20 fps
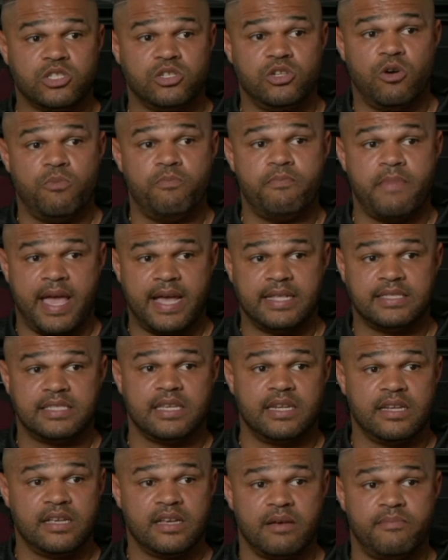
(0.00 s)
so no man's
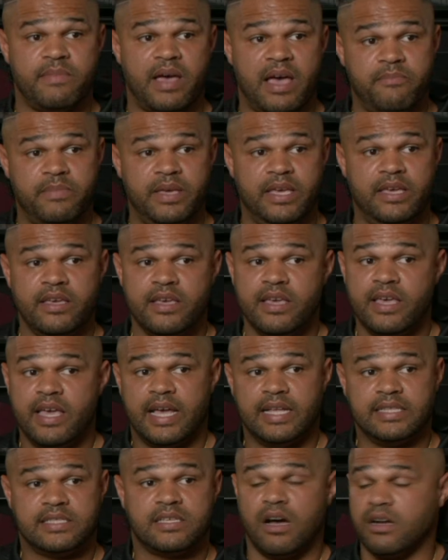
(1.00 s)
going to come at me
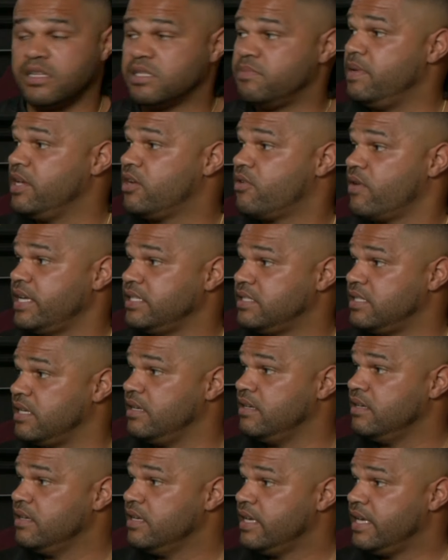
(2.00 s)
and talk to me
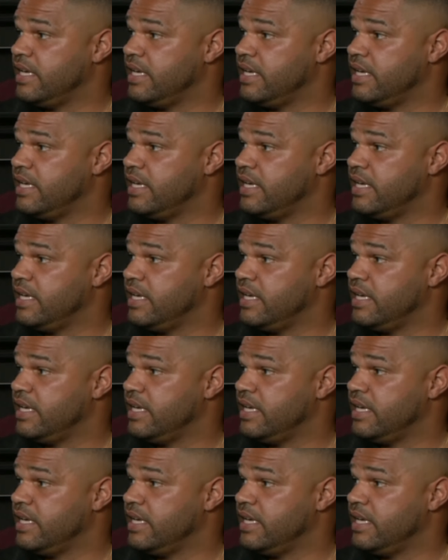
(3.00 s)
crazy.